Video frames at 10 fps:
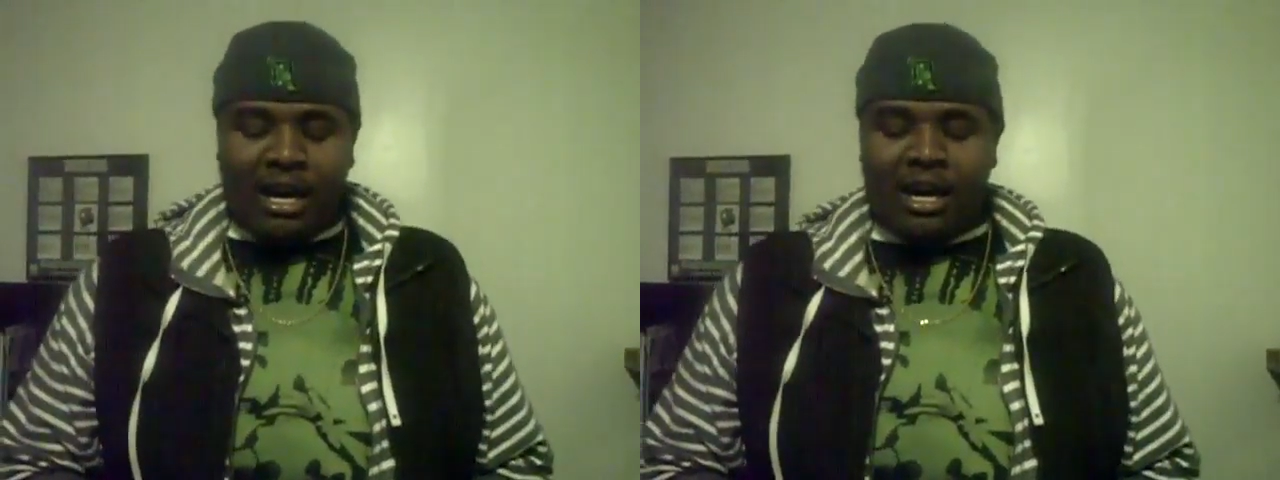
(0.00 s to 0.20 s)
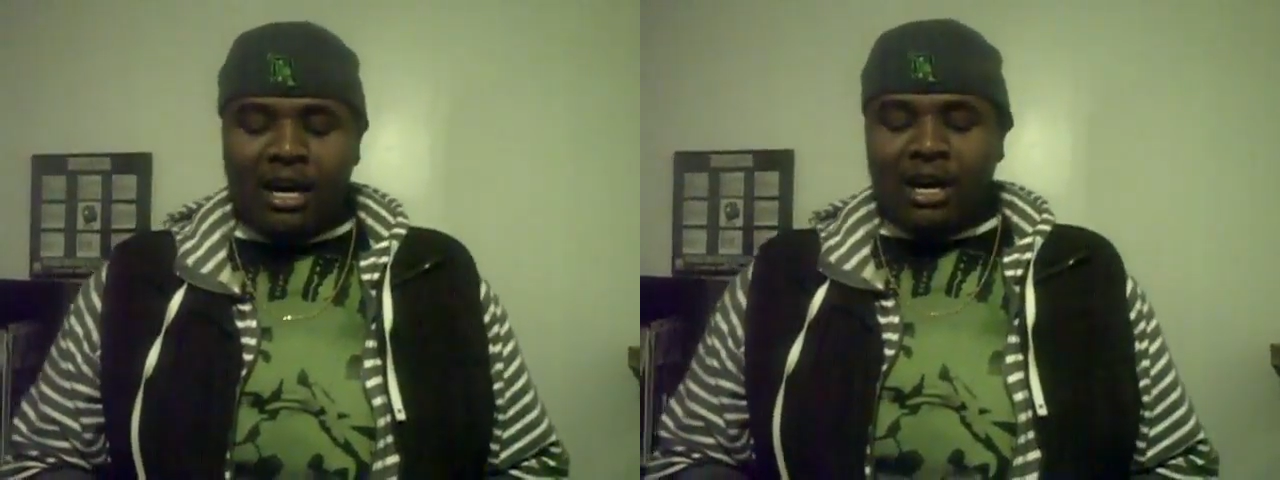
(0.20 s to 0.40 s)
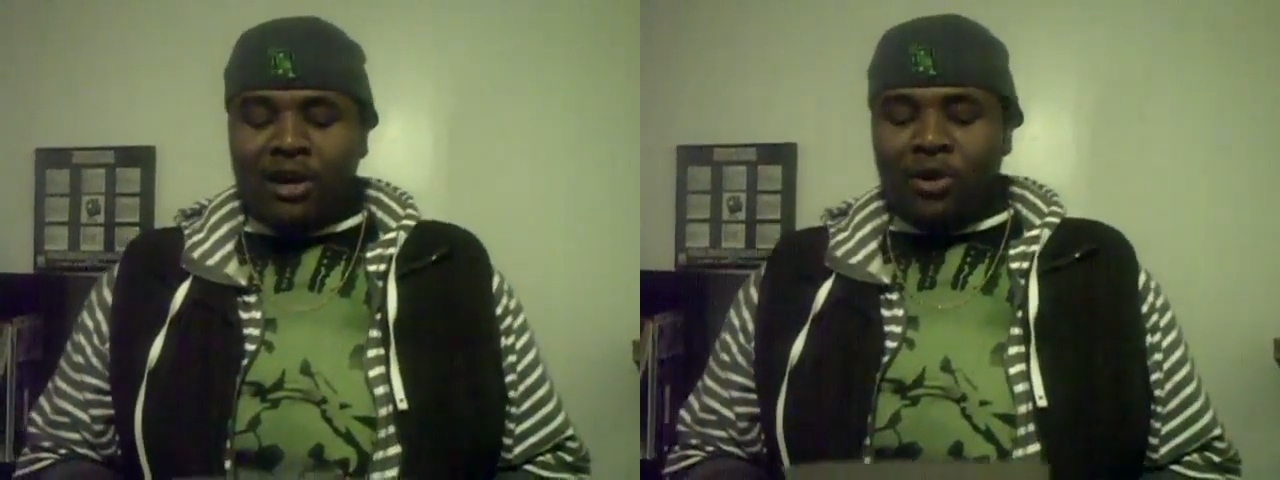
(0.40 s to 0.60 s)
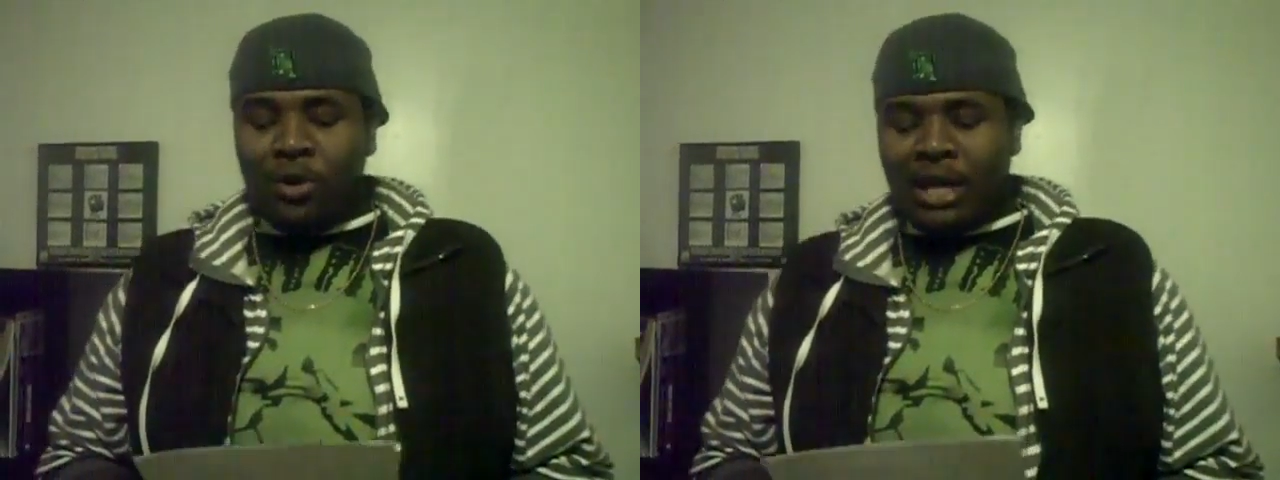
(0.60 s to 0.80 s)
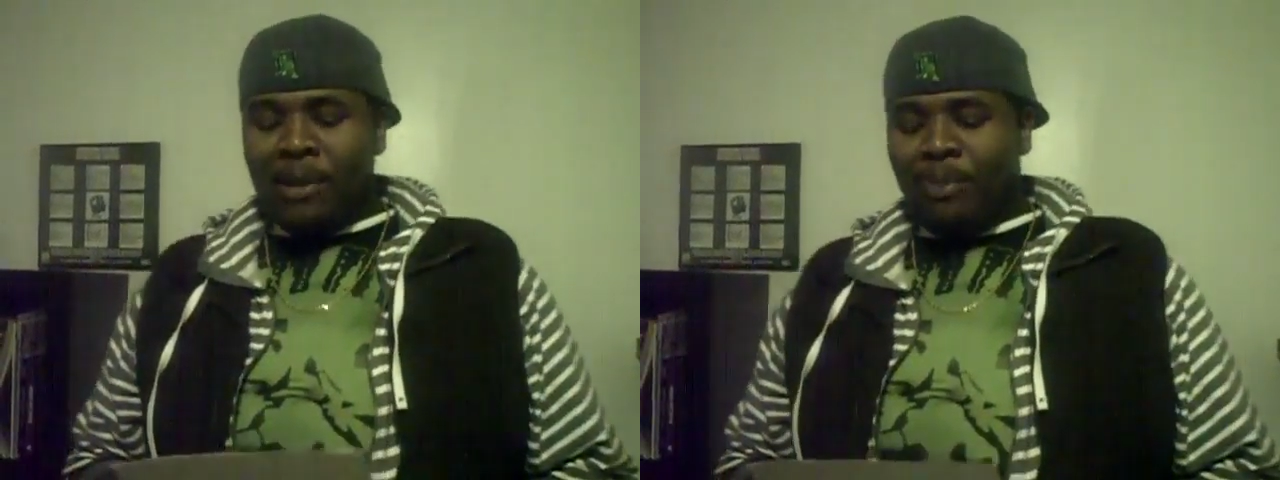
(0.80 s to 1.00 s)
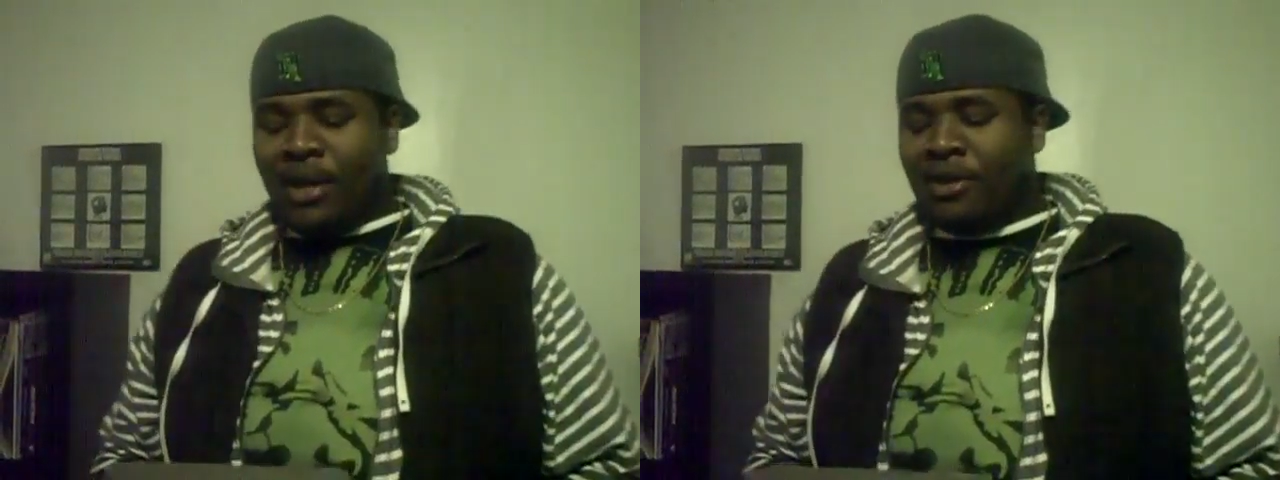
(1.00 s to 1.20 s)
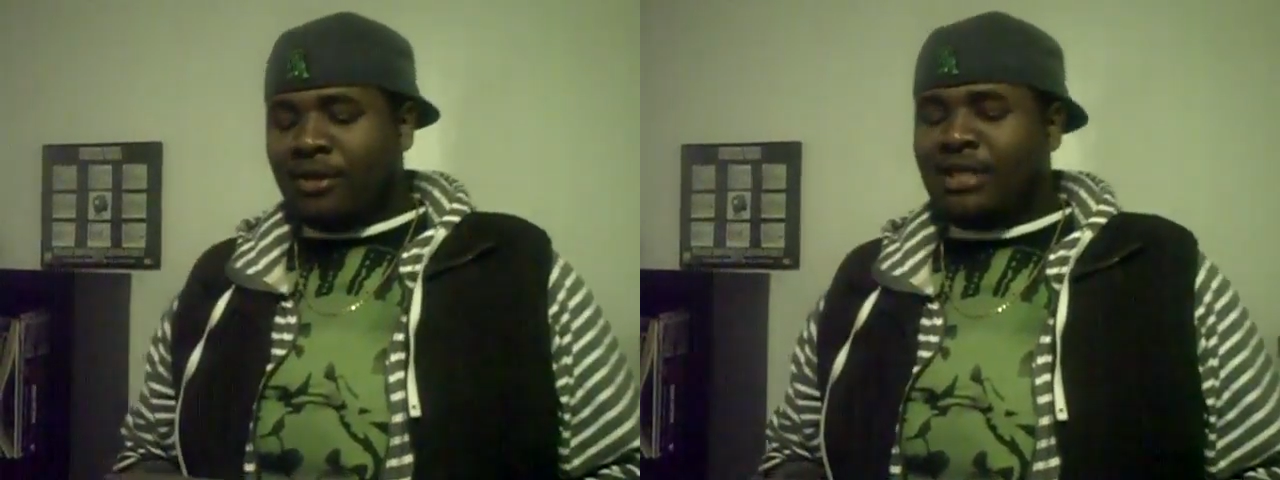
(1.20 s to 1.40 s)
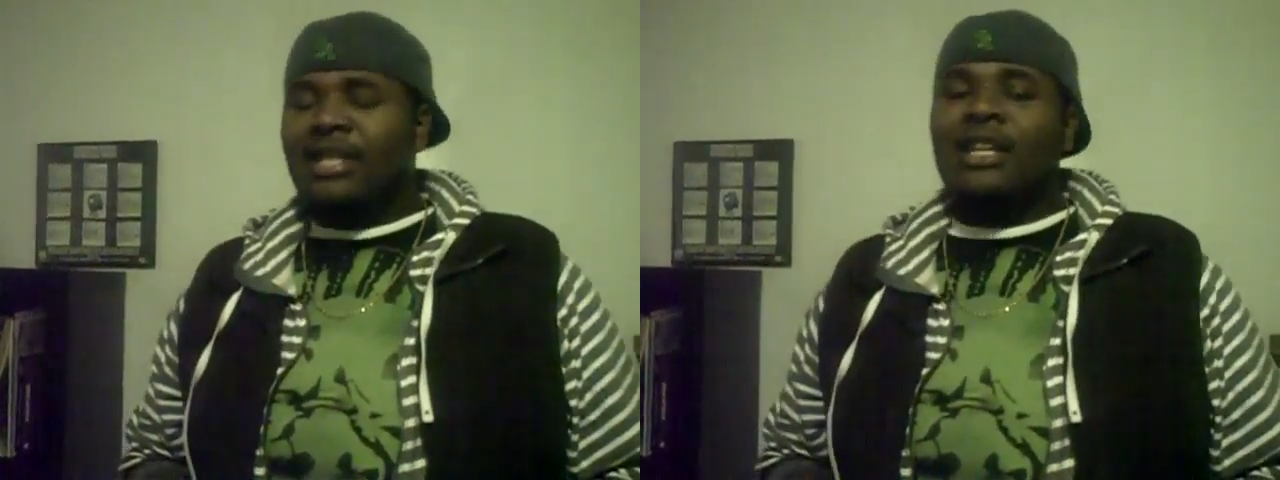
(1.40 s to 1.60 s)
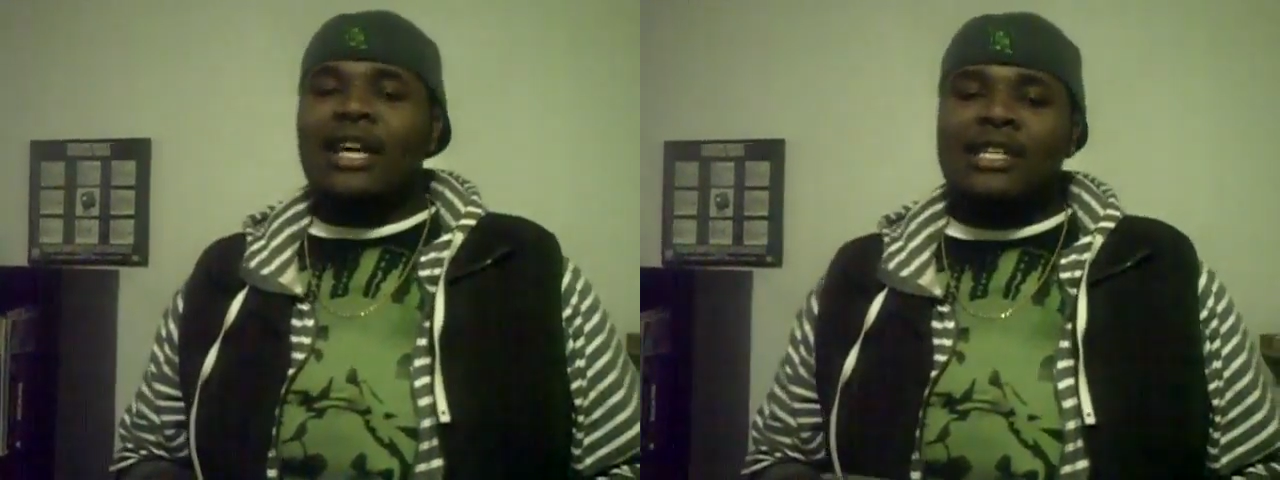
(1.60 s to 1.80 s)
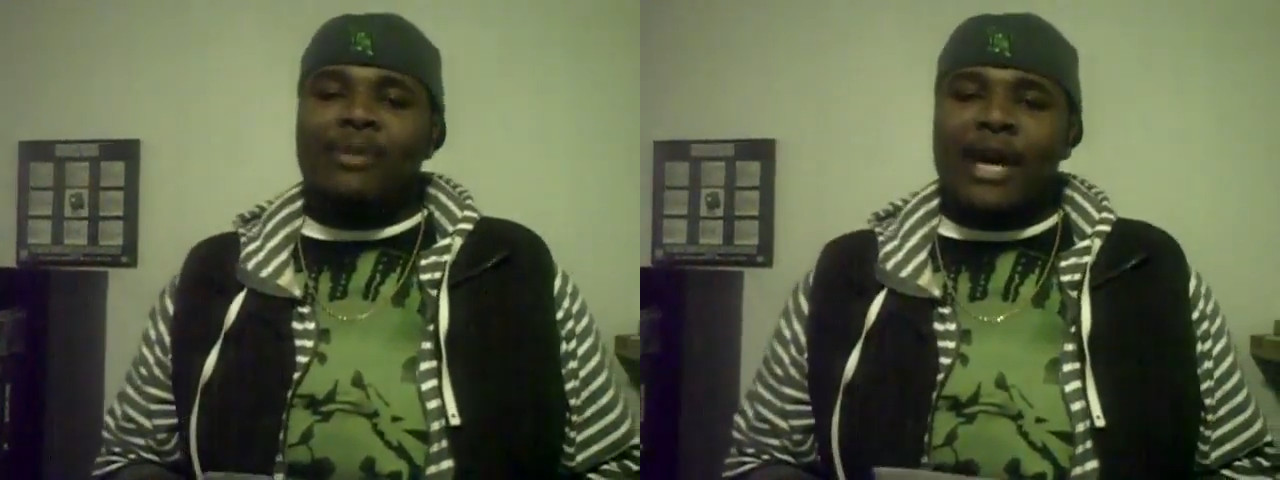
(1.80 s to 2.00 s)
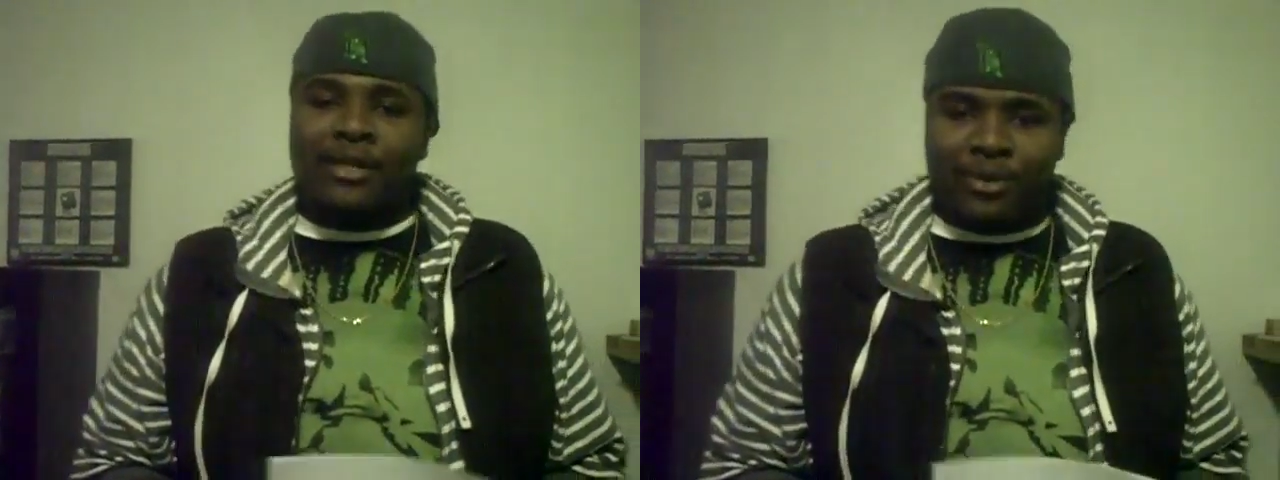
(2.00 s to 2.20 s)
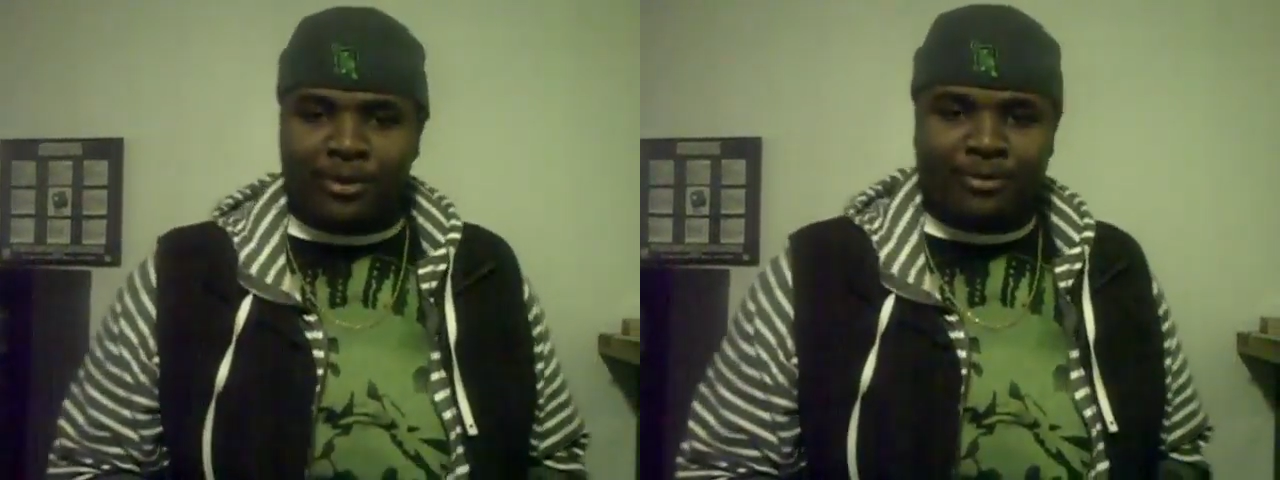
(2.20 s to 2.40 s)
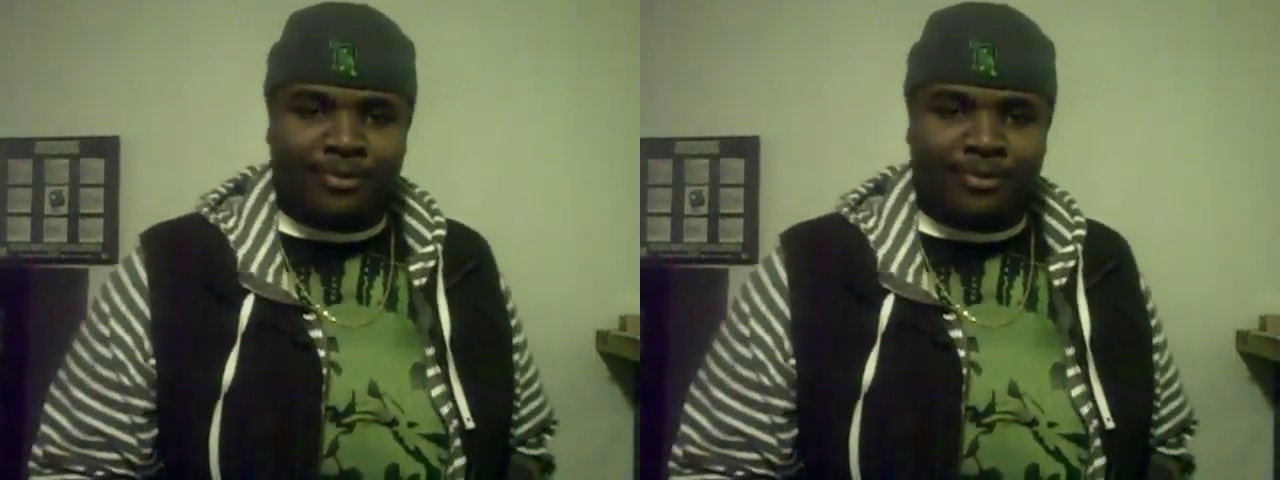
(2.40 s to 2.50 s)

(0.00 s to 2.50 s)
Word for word: Uh, who keep peeing on the seat in the ladies' bathroom?